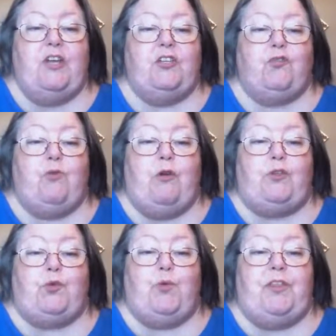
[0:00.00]
to
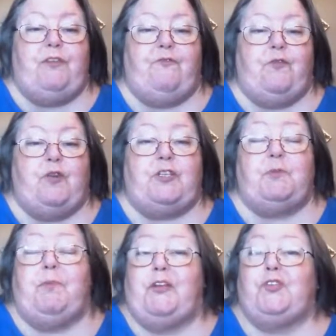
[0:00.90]
roast with it for a
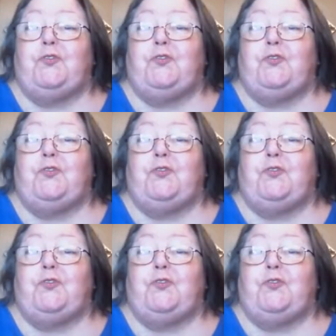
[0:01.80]
special